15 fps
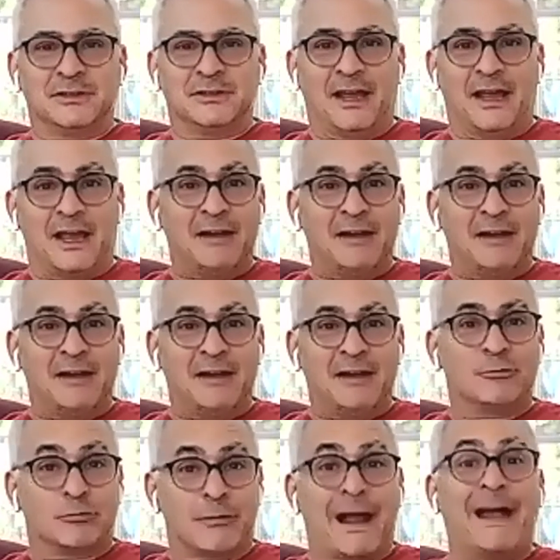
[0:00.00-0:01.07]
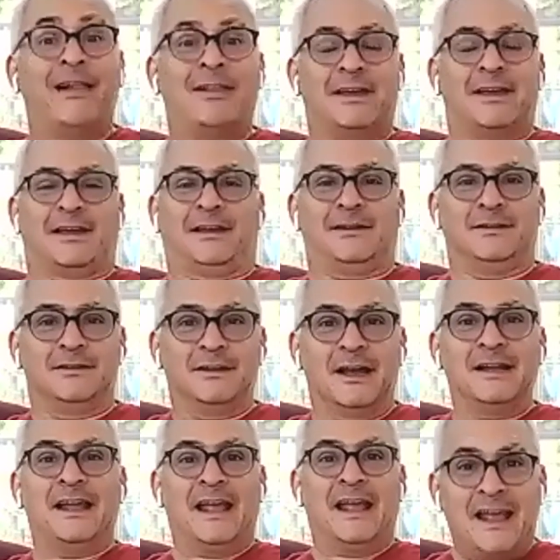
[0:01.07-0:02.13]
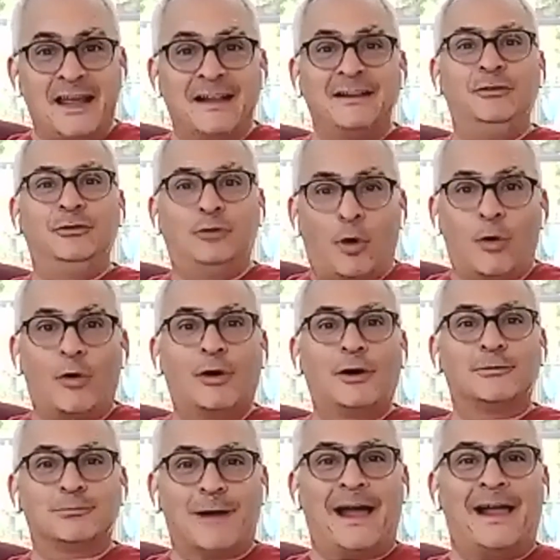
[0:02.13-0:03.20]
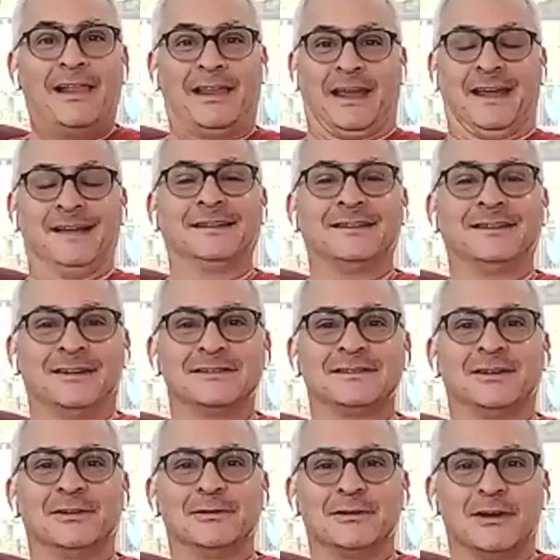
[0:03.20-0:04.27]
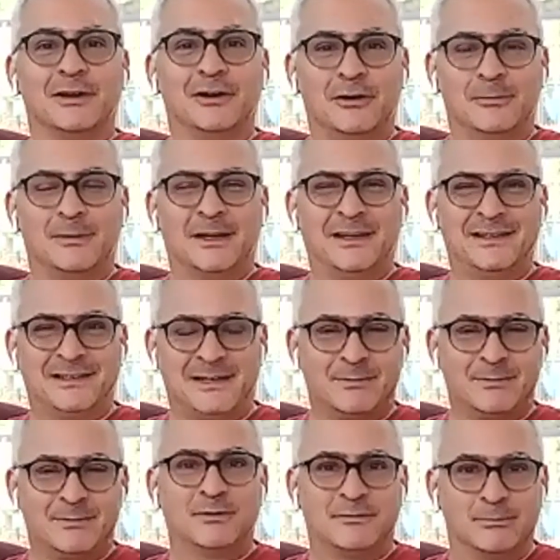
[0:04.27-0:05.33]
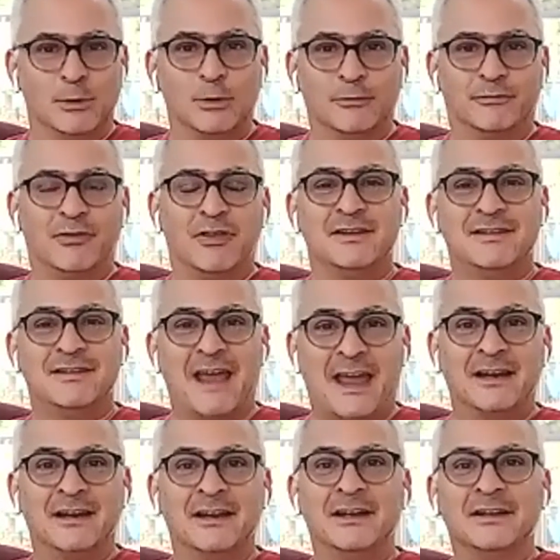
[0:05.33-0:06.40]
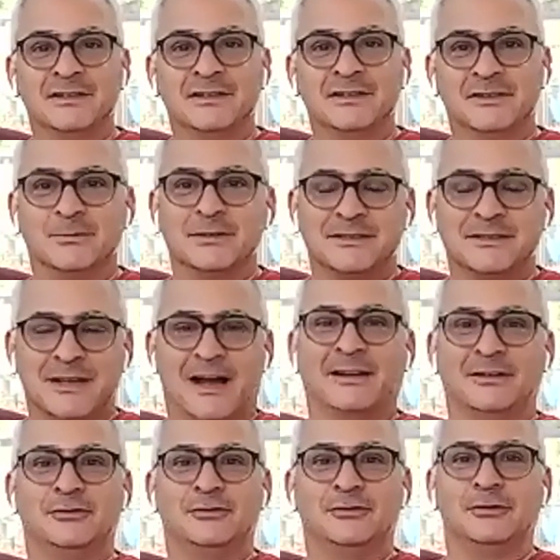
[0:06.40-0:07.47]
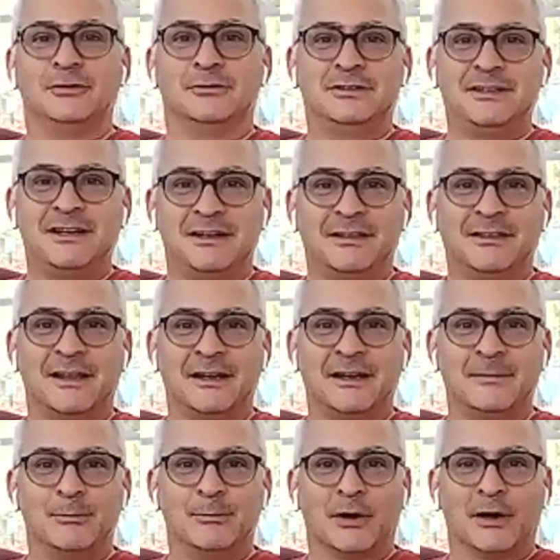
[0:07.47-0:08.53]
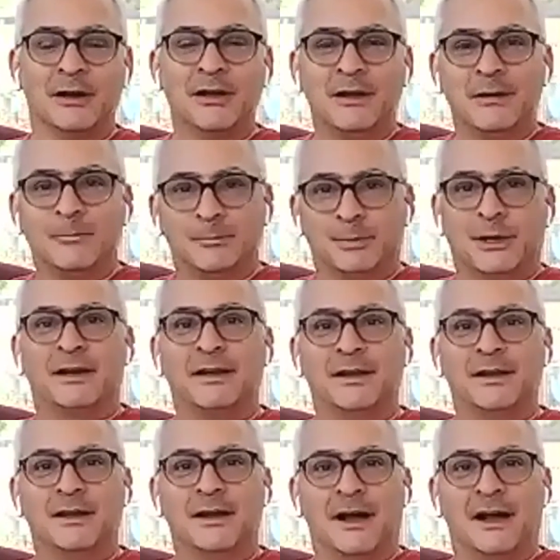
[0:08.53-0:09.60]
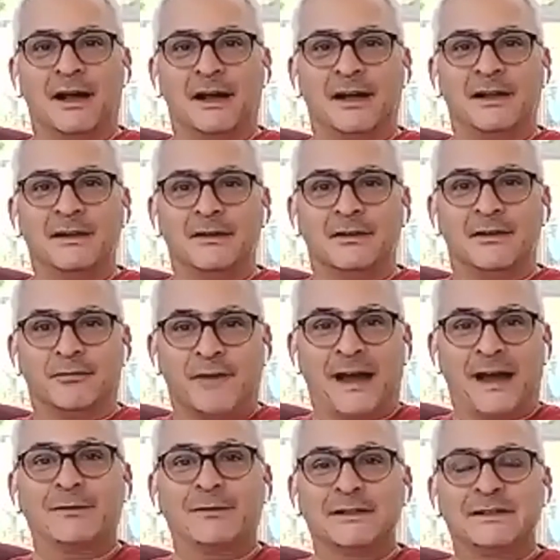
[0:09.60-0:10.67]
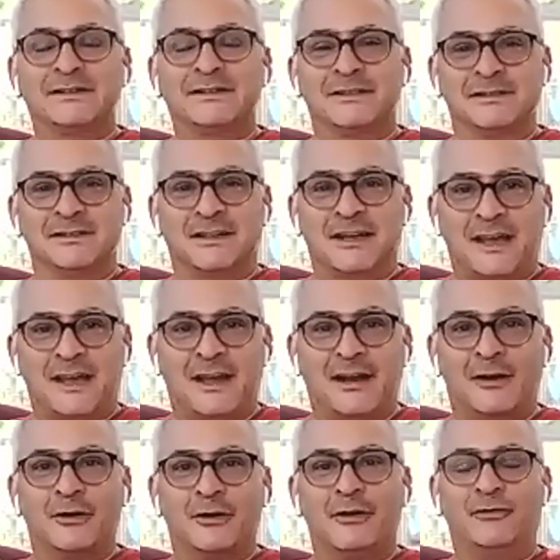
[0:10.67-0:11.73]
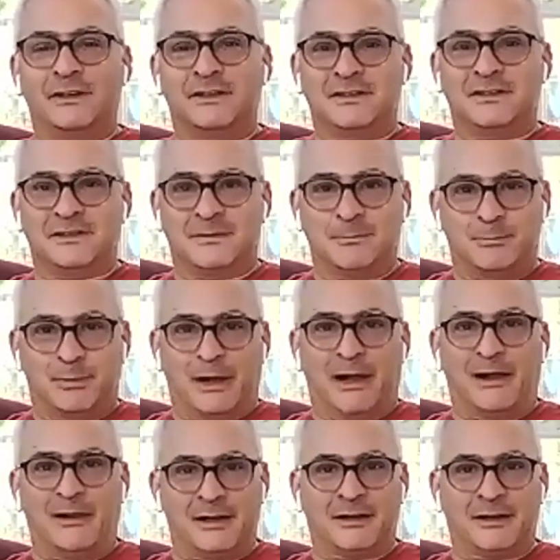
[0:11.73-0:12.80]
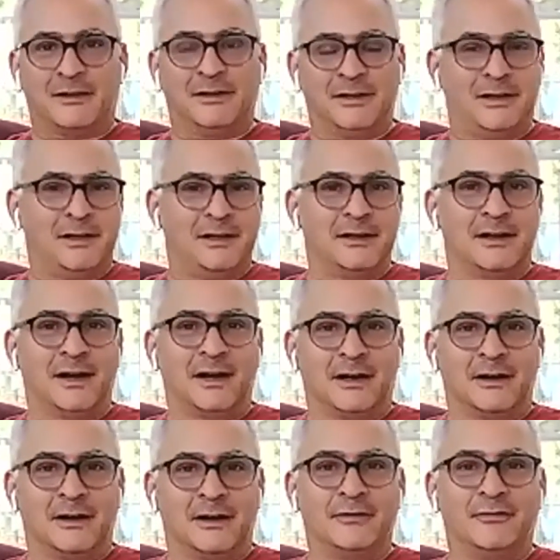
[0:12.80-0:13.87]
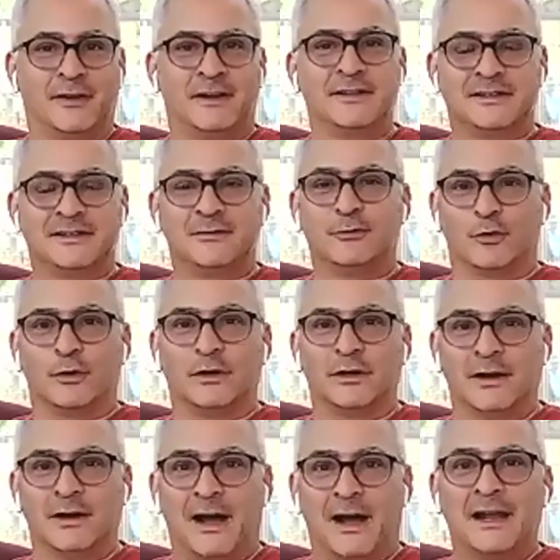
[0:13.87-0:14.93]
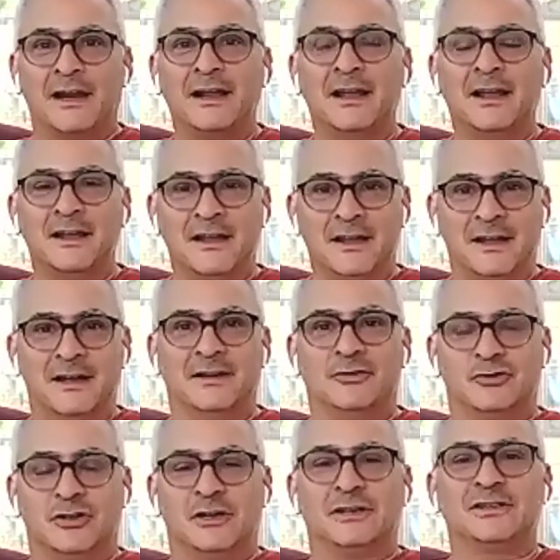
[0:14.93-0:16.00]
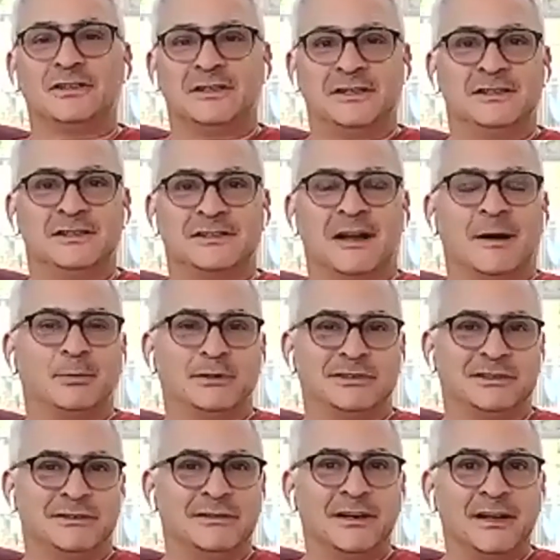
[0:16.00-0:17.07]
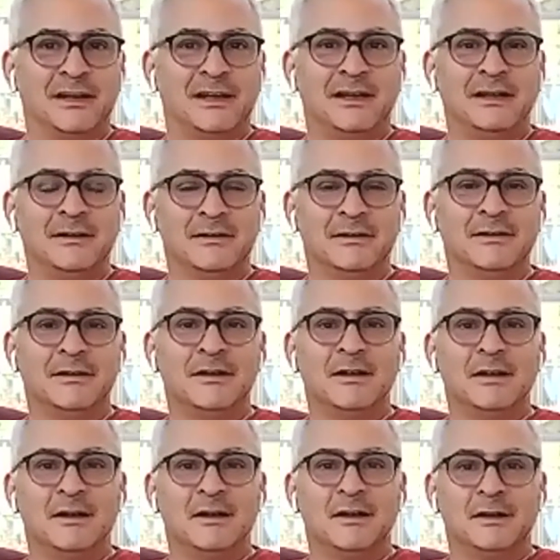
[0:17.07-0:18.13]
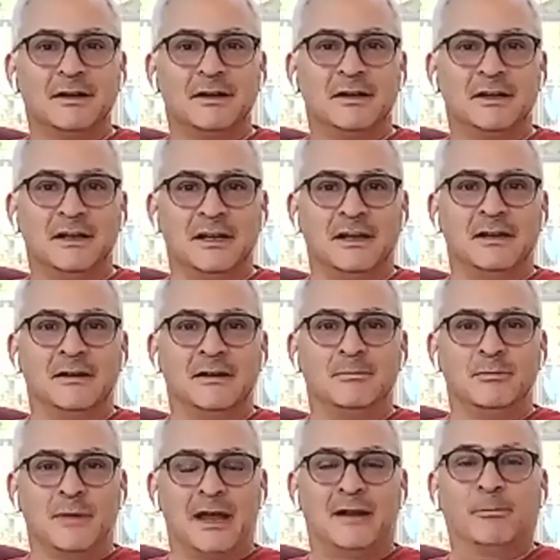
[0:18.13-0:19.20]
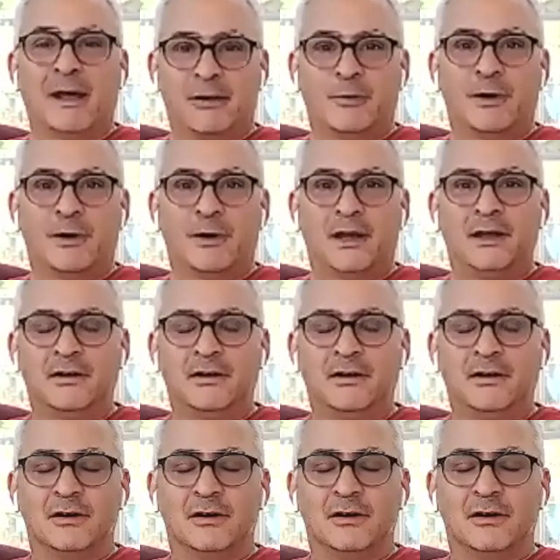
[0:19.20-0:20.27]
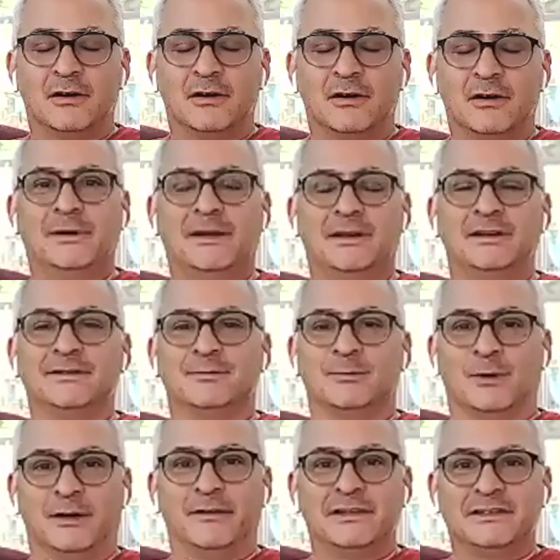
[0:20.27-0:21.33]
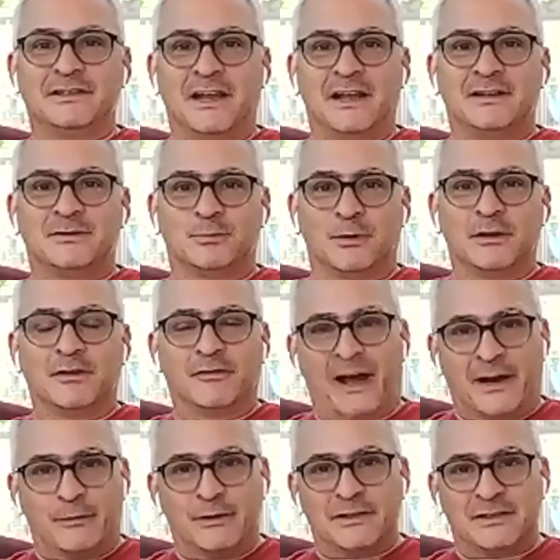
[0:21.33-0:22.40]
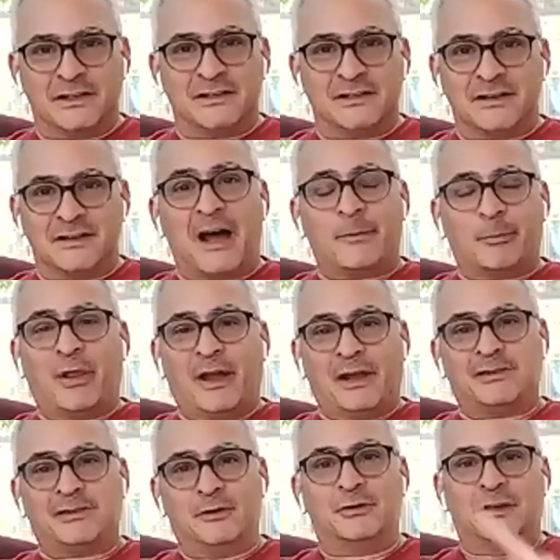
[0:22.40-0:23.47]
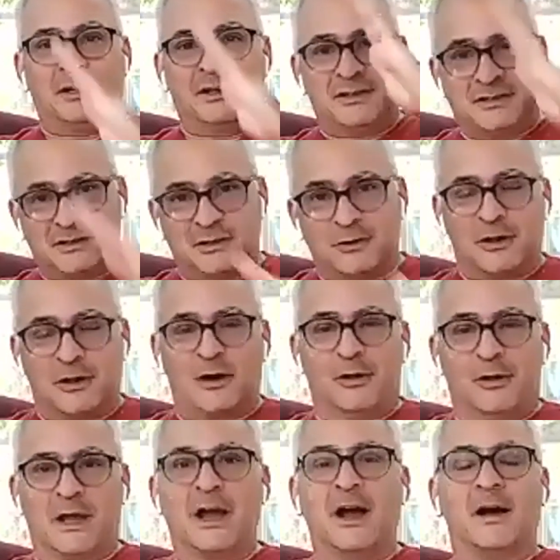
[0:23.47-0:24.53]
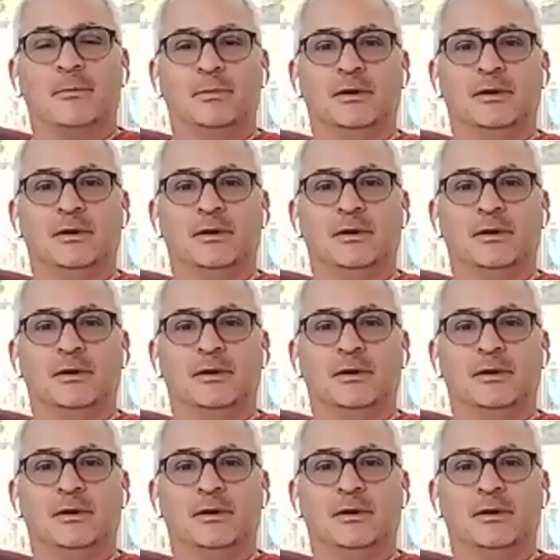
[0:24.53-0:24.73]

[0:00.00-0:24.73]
a rally an indoor rally in Tulsa, Oklahoma. He seems to have moved the date, so it's not on Juneteenth anymore. But the virus doesn't care if it's symbolically offensive or not. It just sees opportunity. By the way, Oklahoma is one of the states where the virus is not plateaued. It is still going up.